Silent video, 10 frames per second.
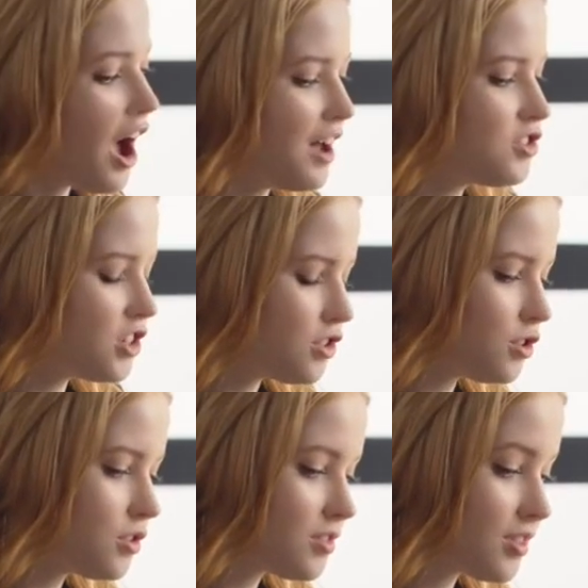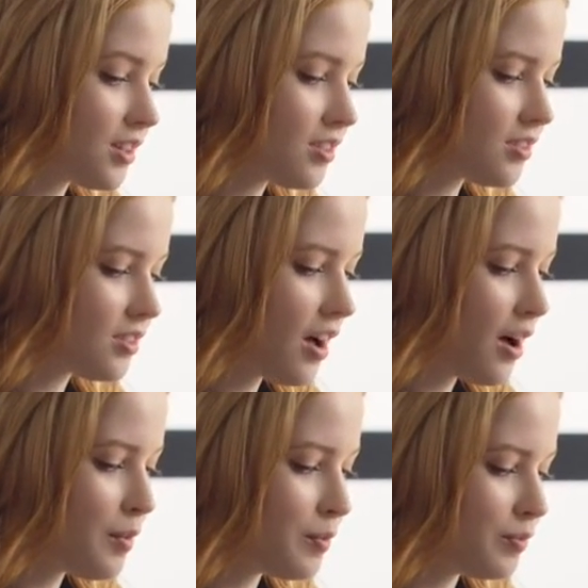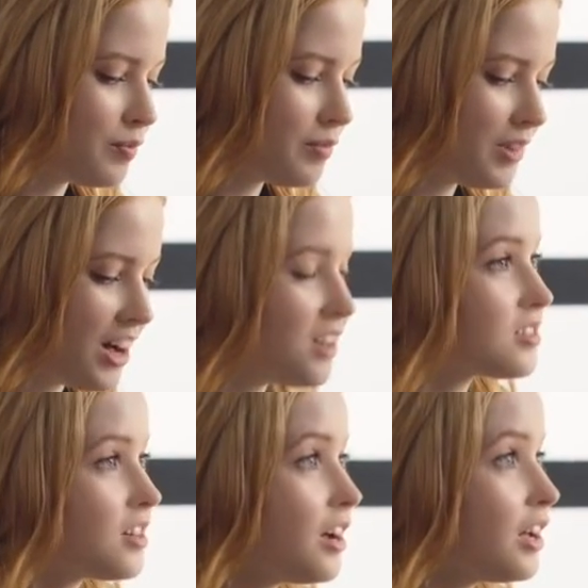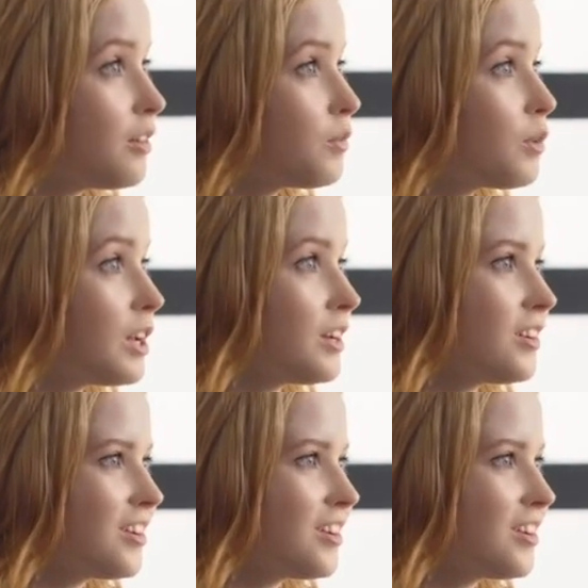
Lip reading: I actually used this last night when...